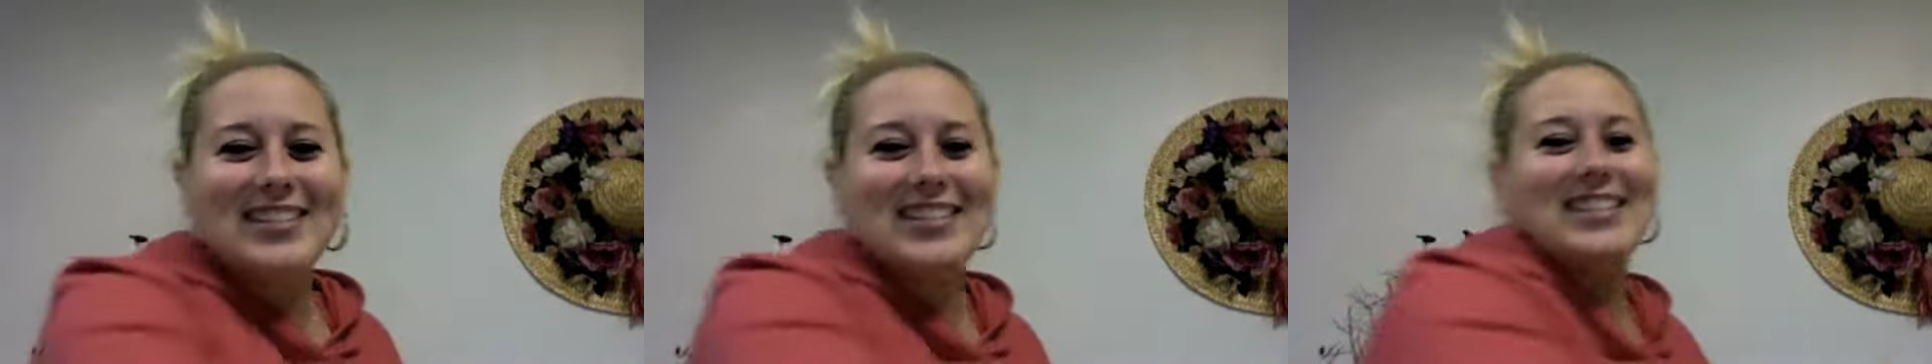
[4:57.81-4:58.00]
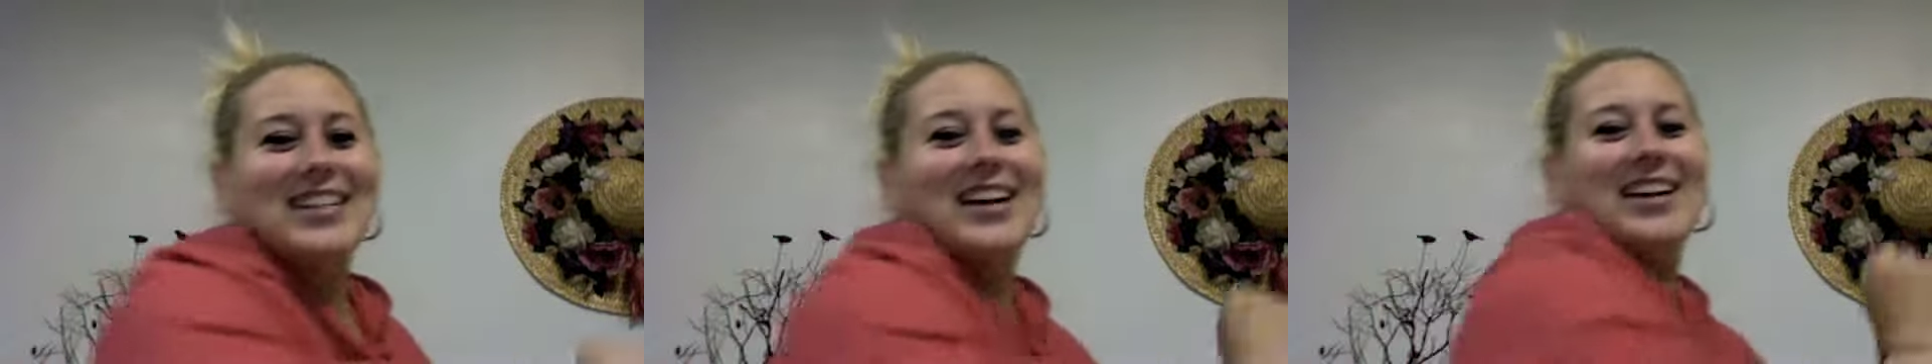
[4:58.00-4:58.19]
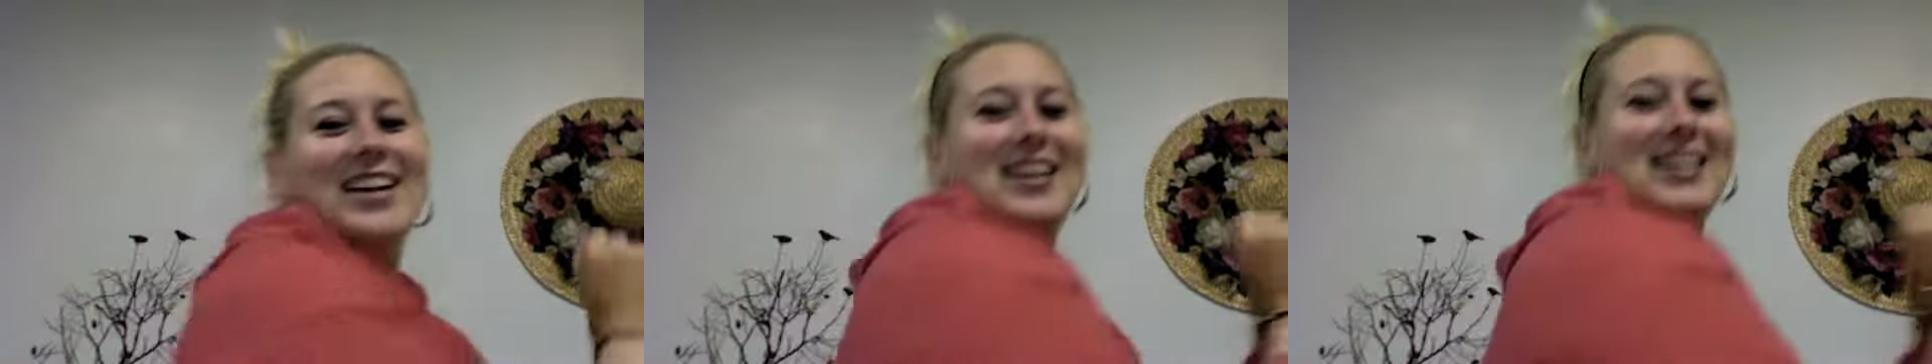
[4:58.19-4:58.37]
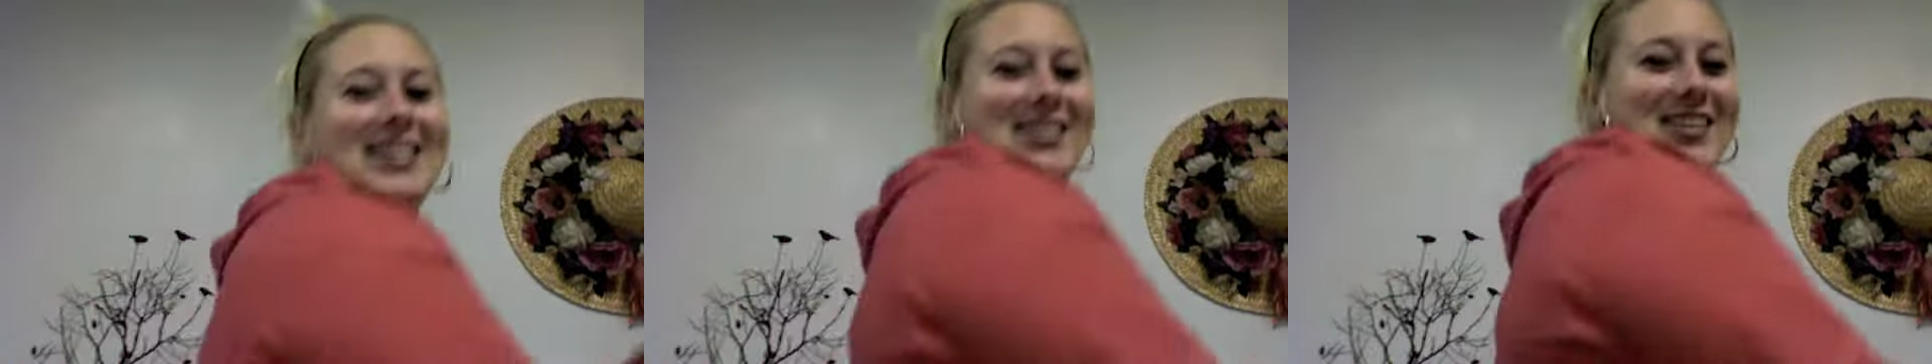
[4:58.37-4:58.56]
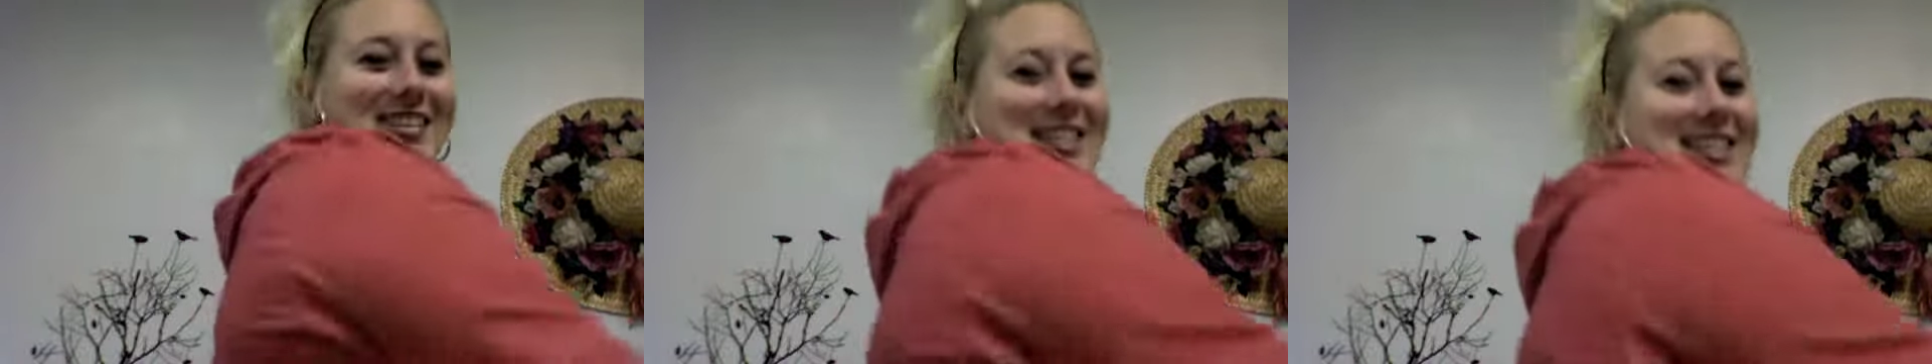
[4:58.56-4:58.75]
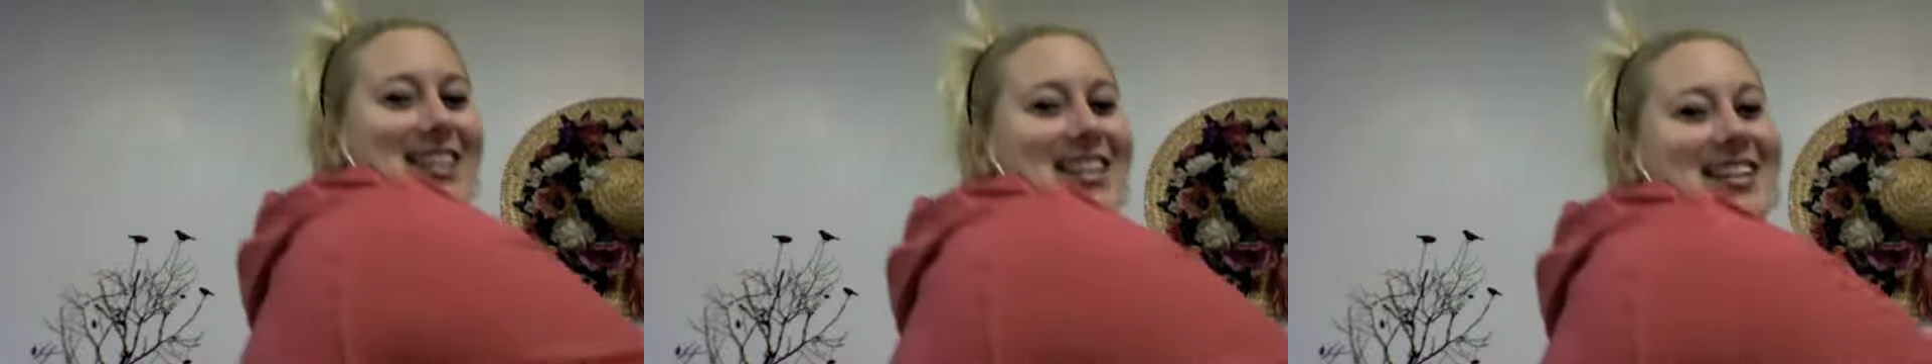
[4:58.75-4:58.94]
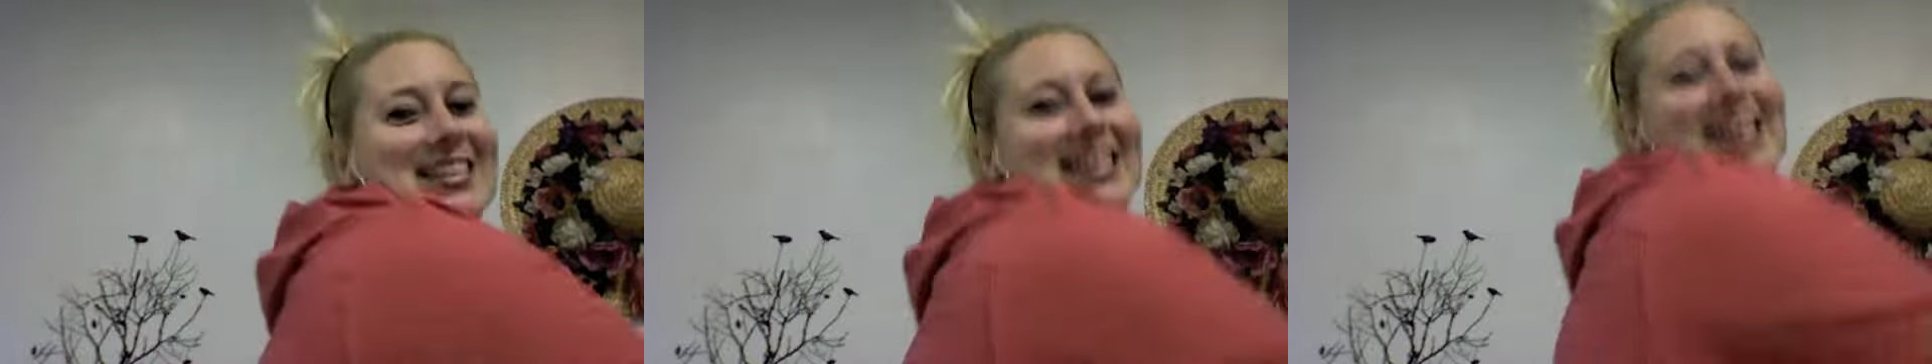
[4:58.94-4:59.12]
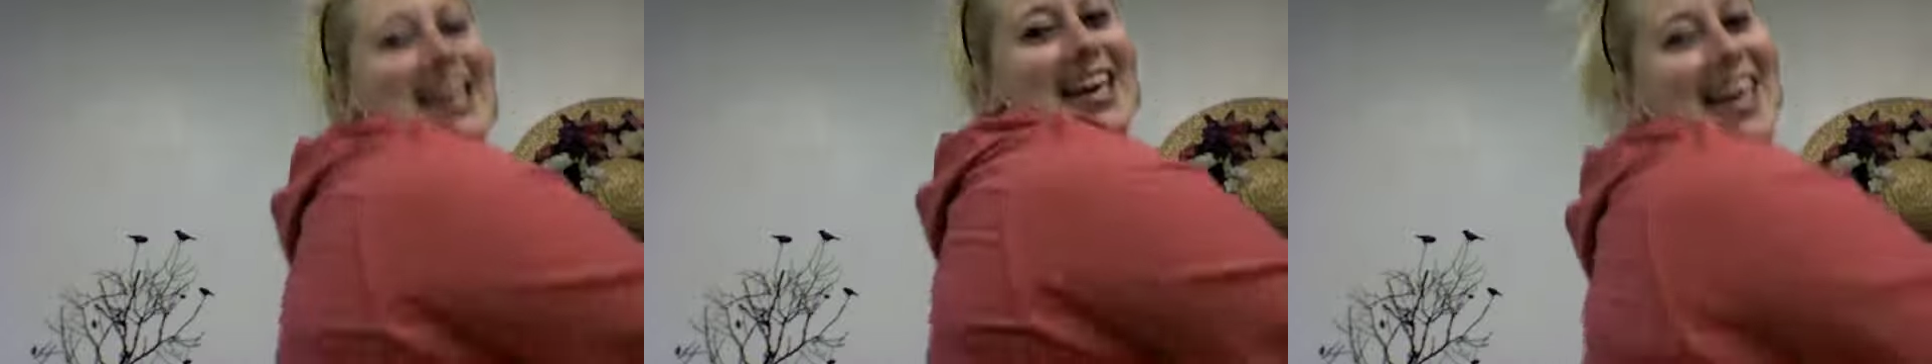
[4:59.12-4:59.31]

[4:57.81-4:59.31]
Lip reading: style. So then I was like,